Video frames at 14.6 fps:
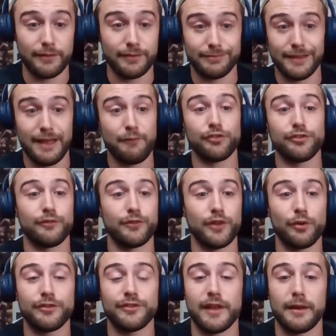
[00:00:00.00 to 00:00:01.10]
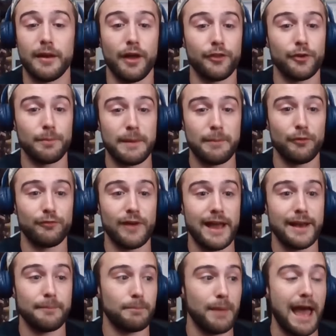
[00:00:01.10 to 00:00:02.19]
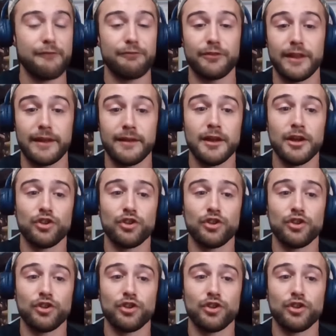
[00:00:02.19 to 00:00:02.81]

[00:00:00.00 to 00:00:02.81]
levels of notes that other people find baffling,